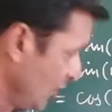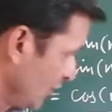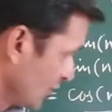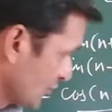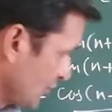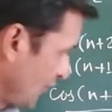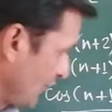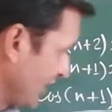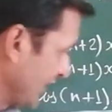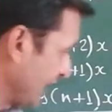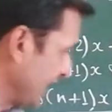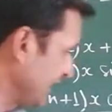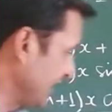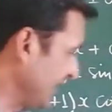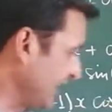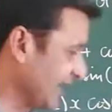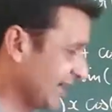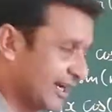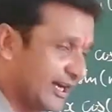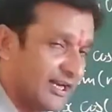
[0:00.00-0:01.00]
So we can
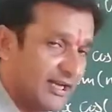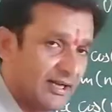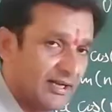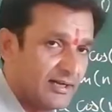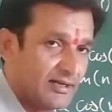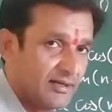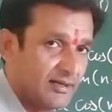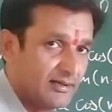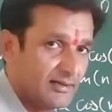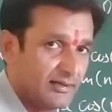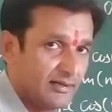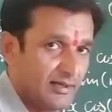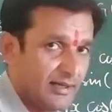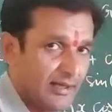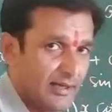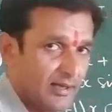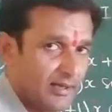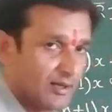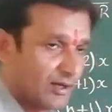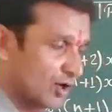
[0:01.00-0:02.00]
take
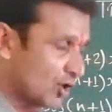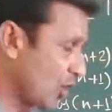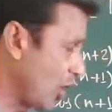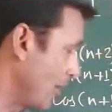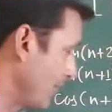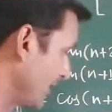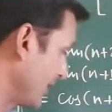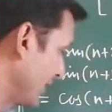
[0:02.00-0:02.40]
it common.